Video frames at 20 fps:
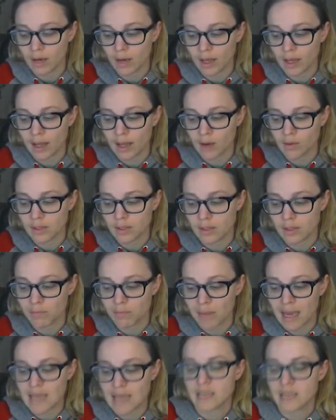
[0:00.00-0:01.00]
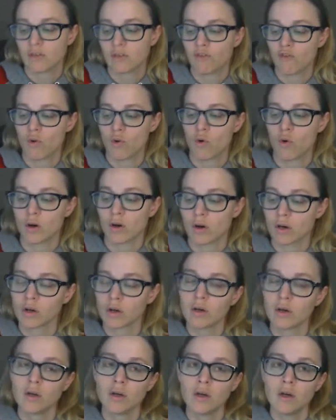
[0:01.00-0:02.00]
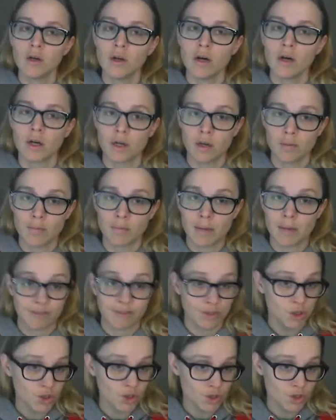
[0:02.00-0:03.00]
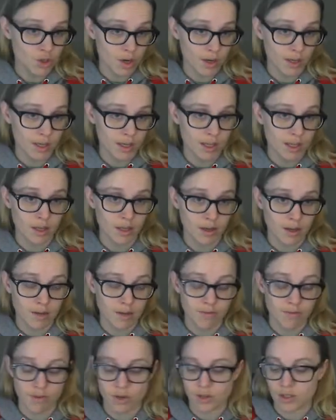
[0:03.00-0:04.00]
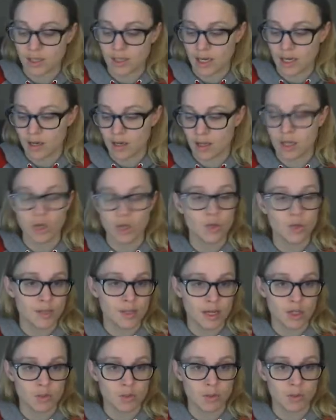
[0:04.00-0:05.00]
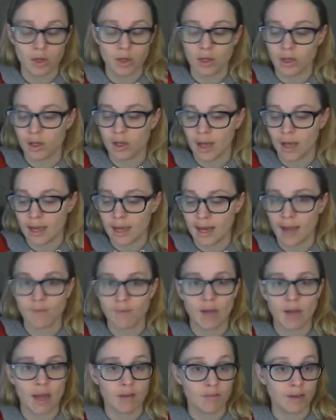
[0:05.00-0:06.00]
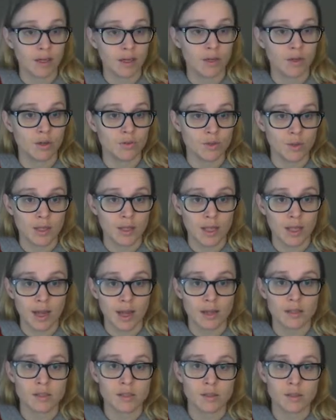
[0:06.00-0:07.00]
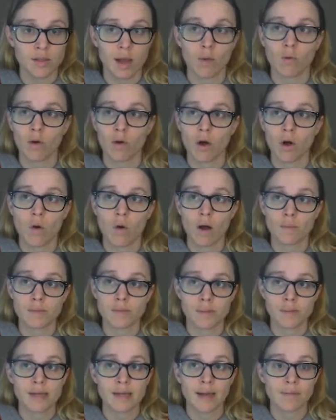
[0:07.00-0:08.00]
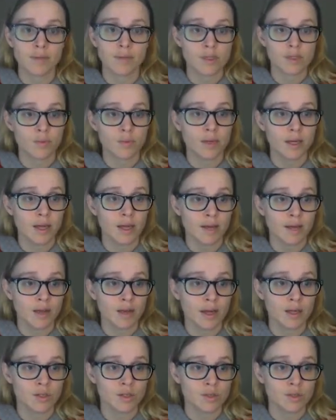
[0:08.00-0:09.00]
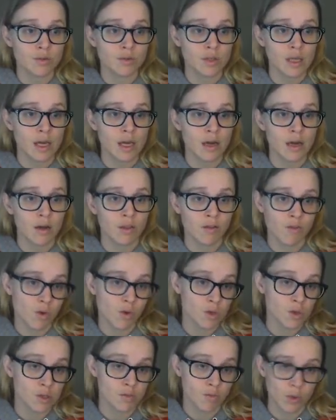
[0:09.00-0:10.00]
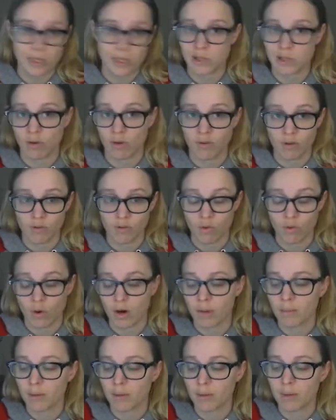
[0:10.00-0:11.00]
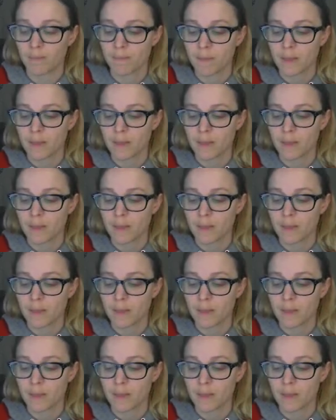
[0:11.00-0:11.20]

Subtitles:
that was the base for my first drawing in the new sketchbook, and I've got a video of doing that, so that will go up sometime this week. I've got to do the voiceover for it, but